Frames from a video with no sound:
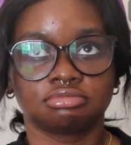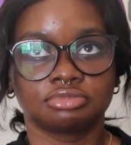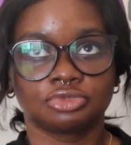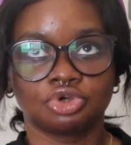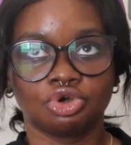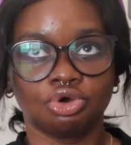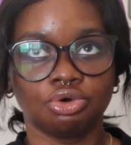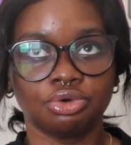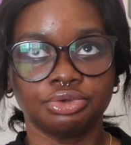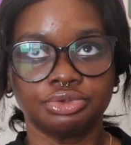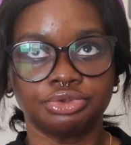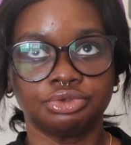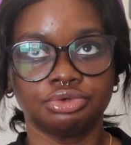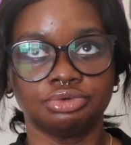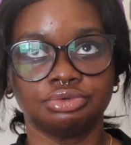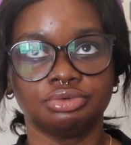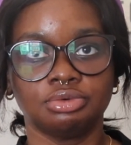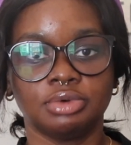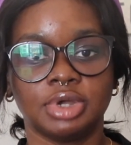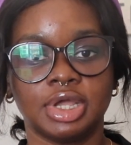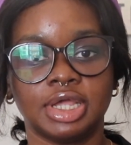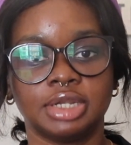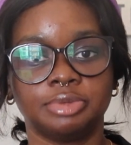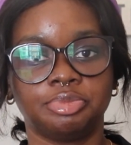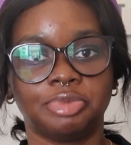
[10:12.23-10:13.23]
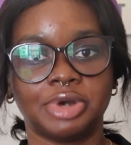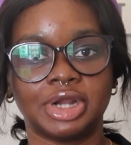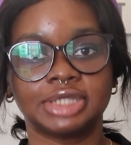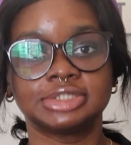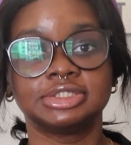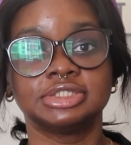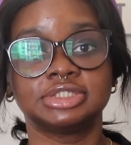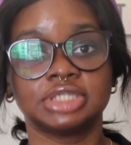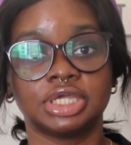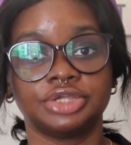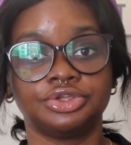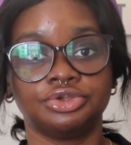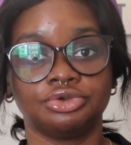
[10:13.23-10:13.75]
go through and
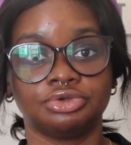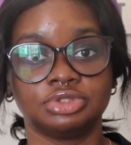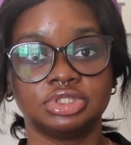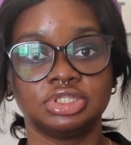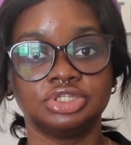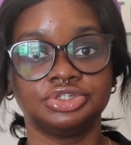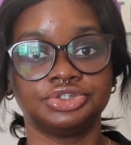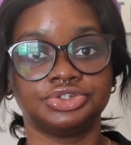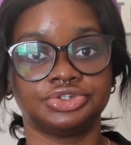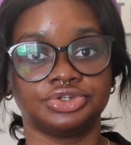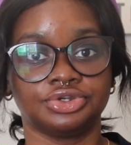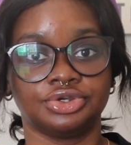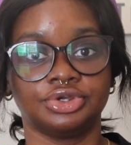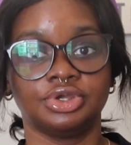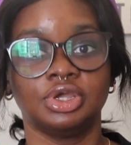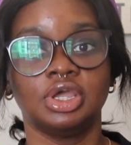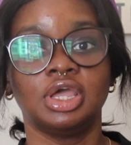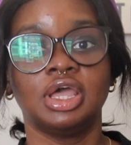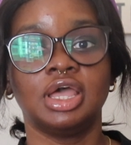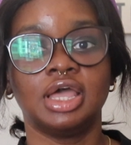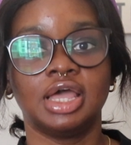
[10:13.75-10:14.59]
practice at your leisure.